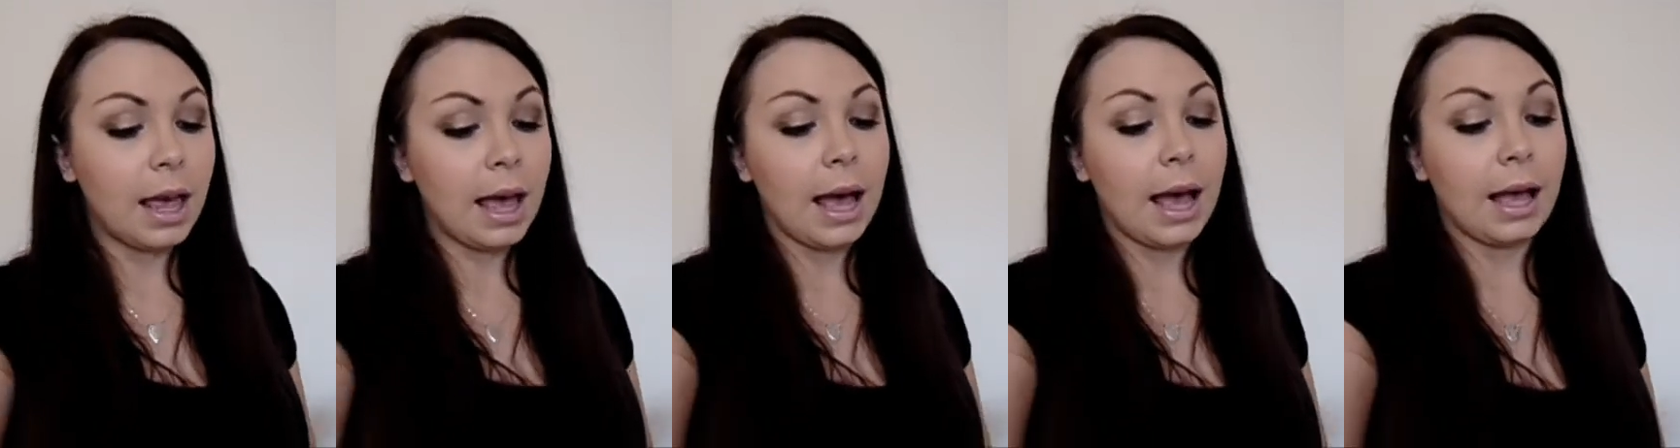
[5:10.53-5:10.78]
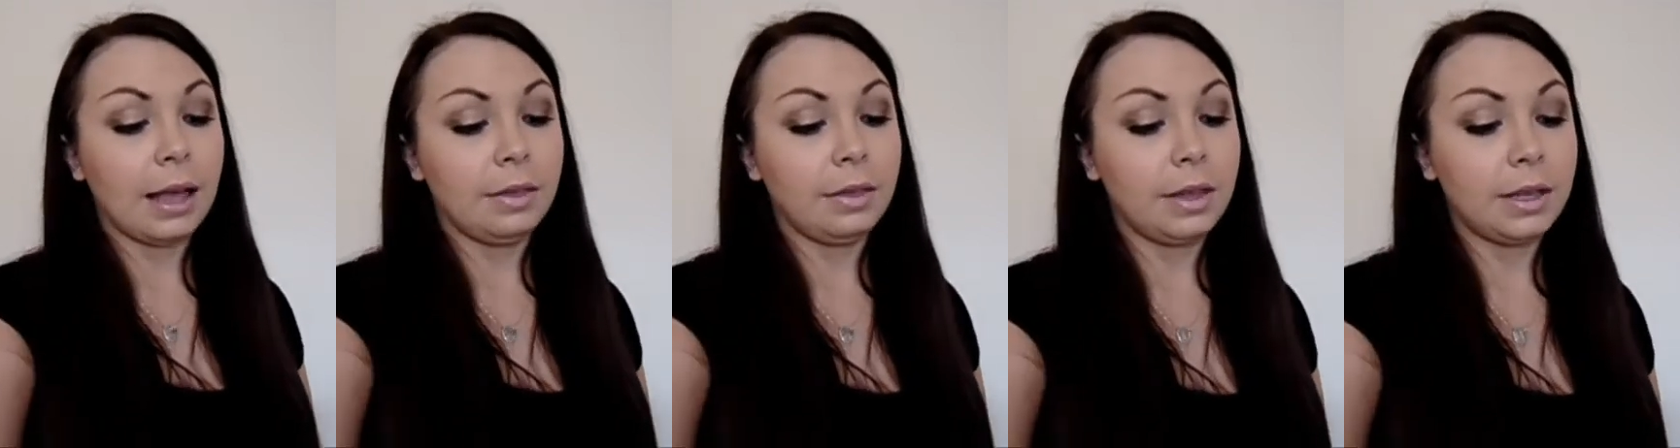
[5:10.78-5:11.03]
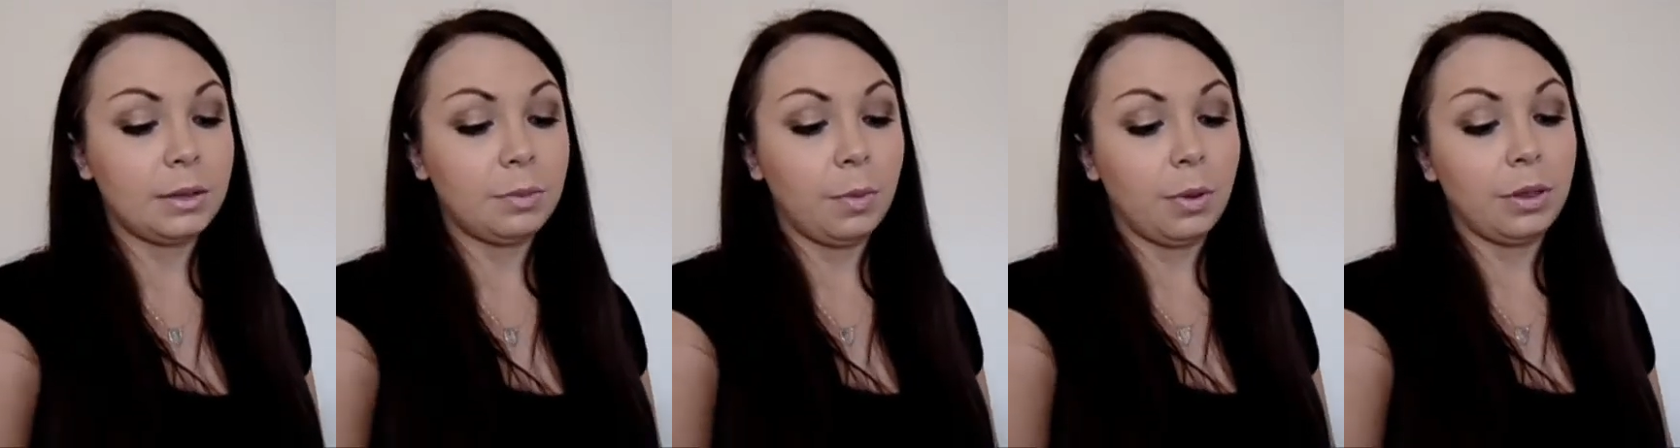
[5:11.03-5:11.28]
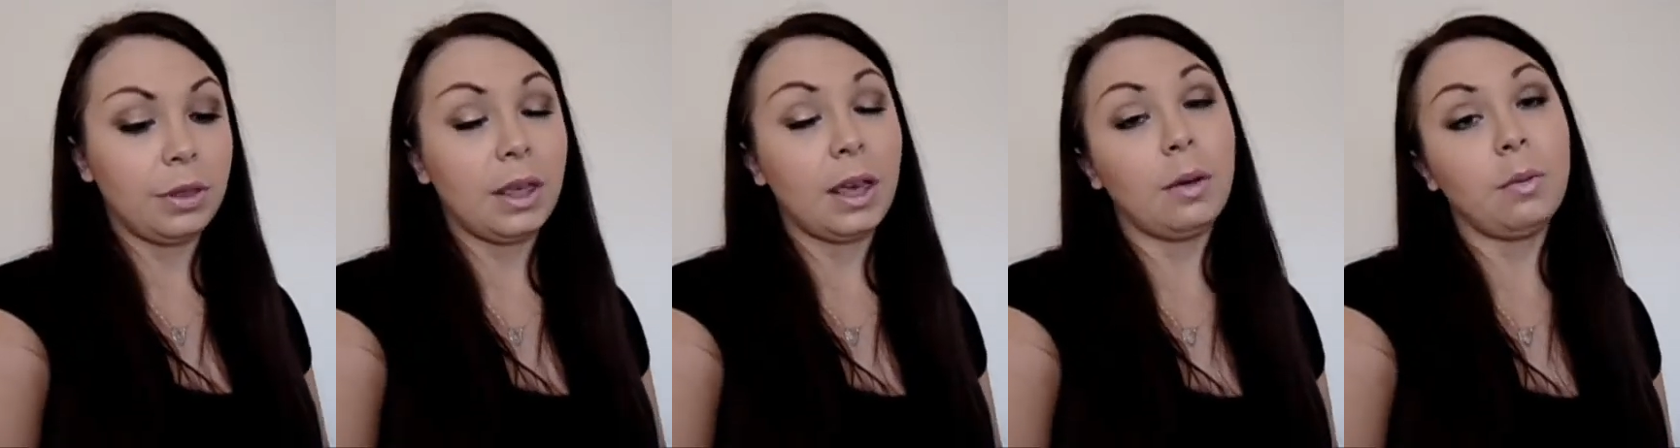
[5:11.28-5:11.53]
and this
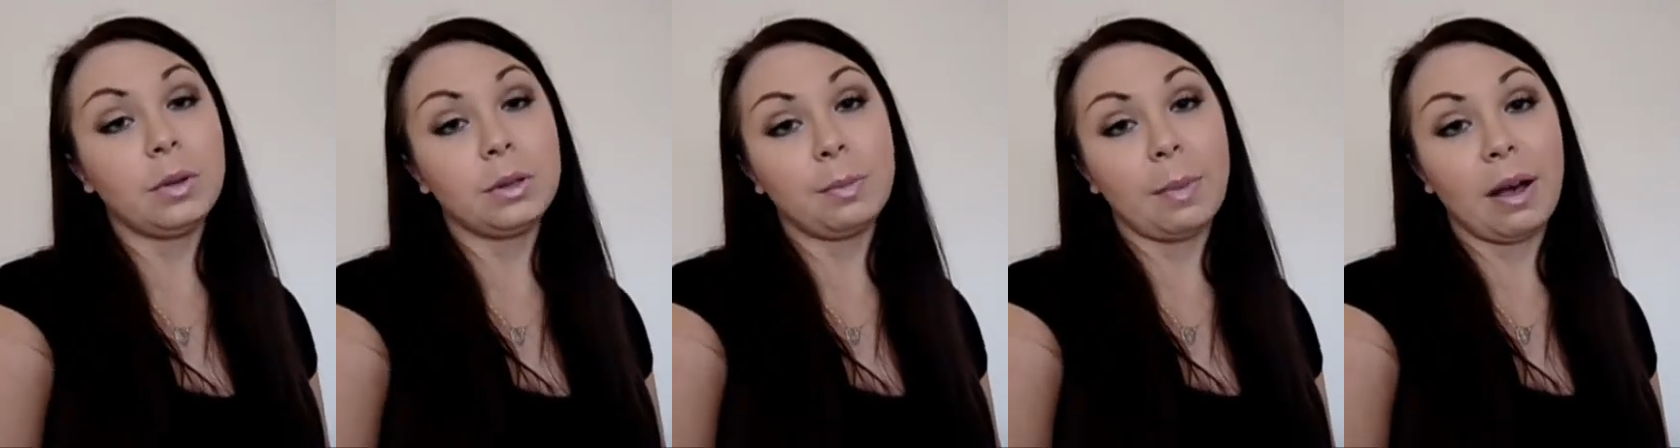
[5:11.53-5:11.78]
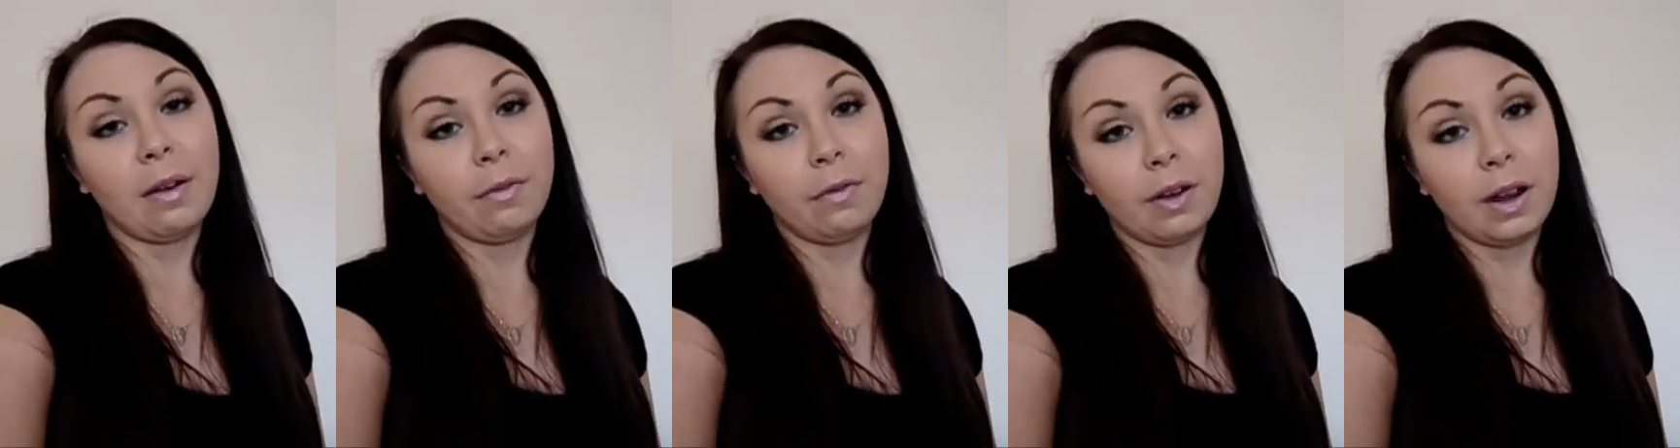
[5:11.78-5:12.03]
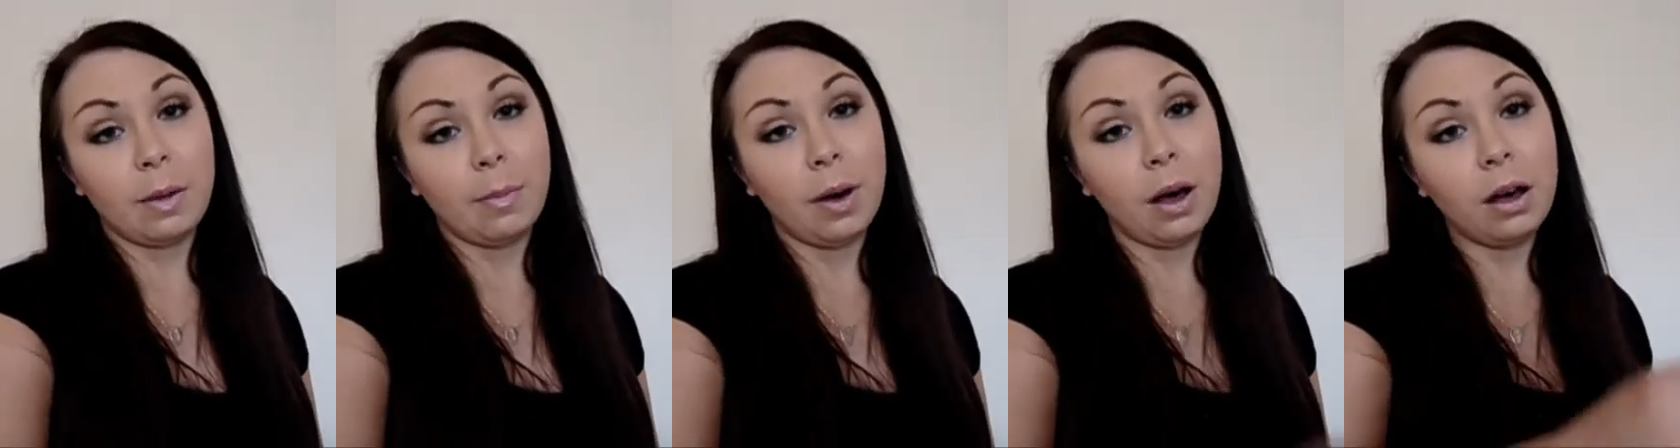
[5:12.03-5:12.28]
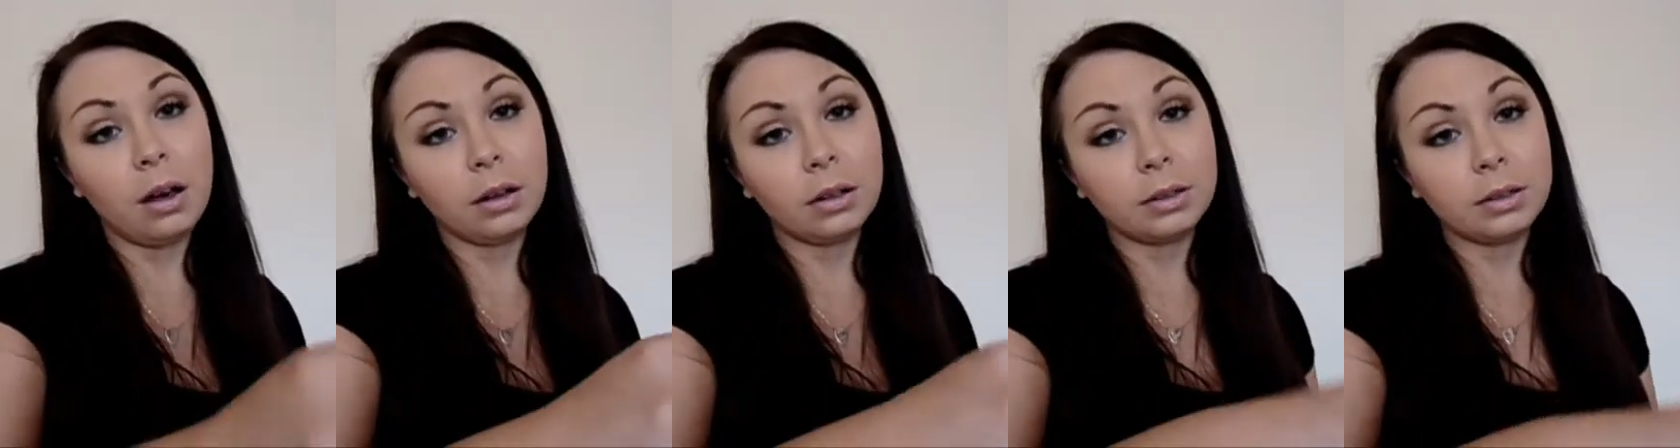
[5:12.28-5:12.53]
month it was my free
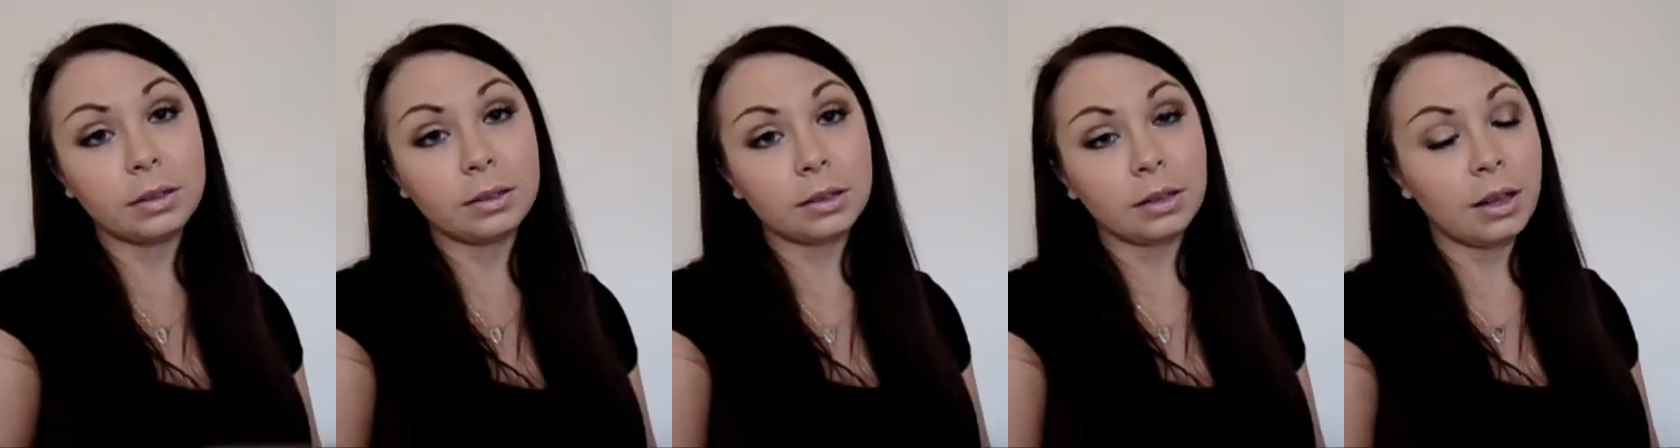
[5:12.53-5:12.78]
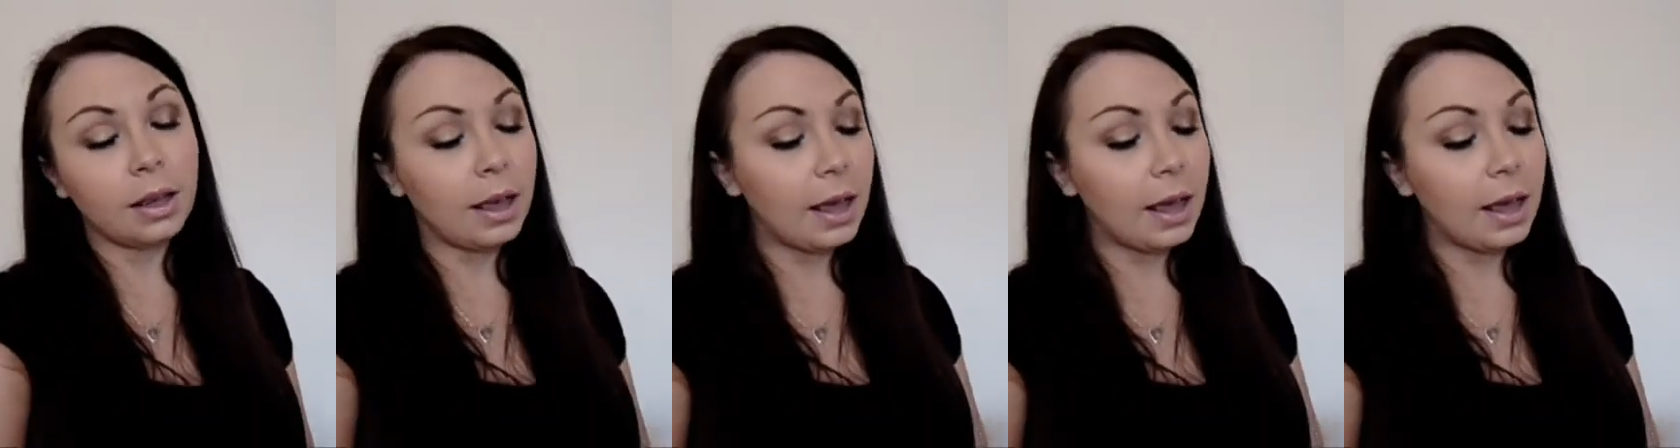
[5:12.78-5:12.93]
box,